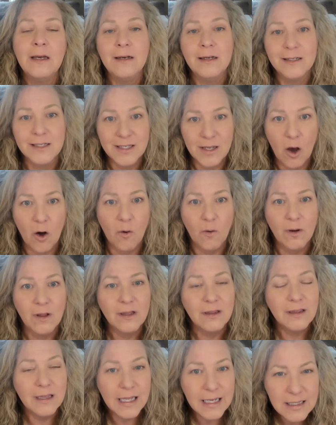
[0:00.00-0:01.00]
So
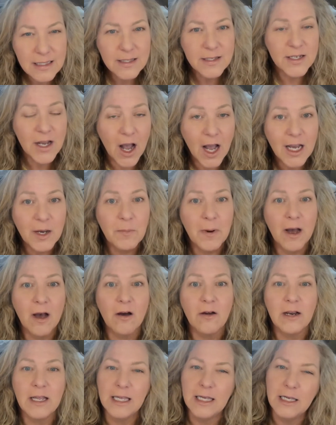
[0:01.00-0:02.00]
let's talk about
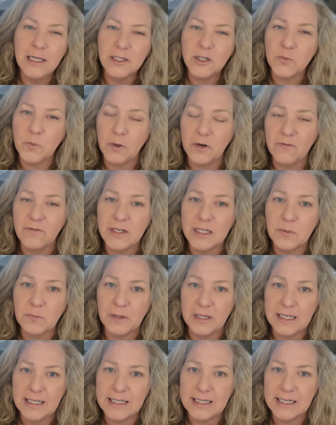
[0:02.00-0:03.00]
each one of these
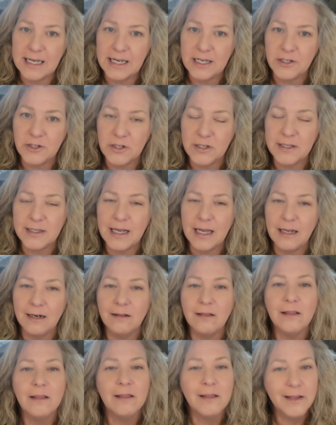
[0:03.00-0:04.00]
play stages in a
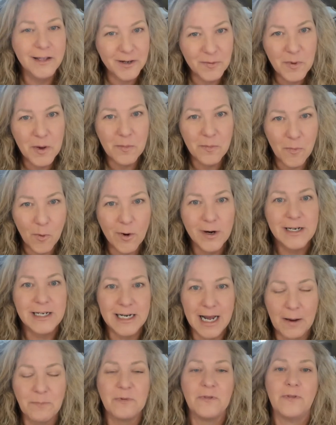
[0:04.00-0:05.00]
little bit more
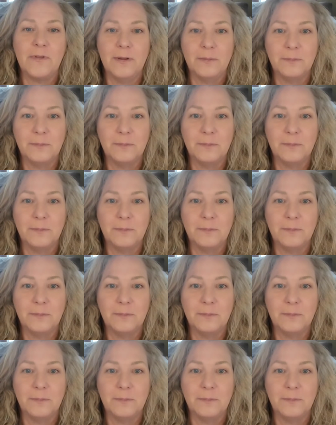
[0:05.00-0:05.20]
depth.